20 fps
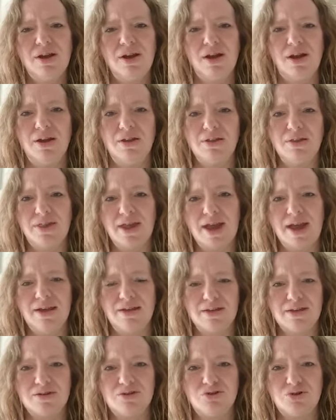
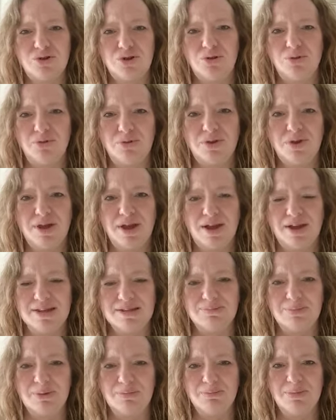that truth
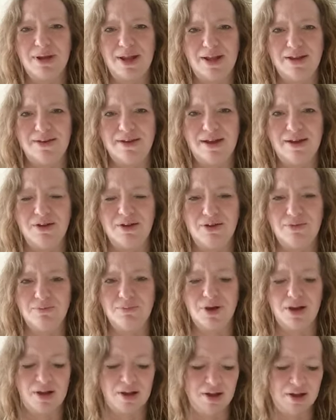has been played out in
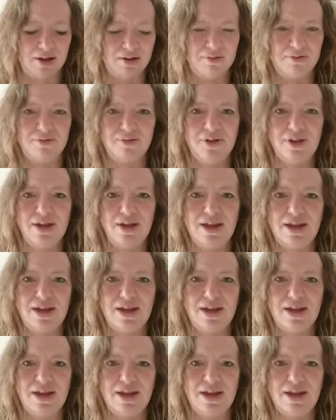my life.